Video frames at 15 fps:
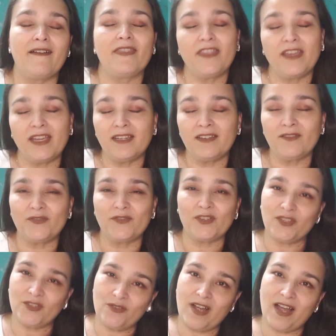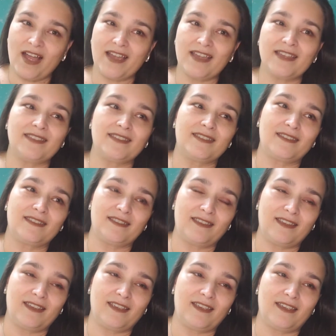Then for you guys,
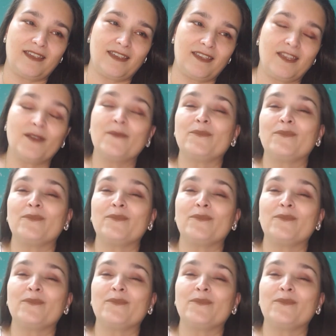the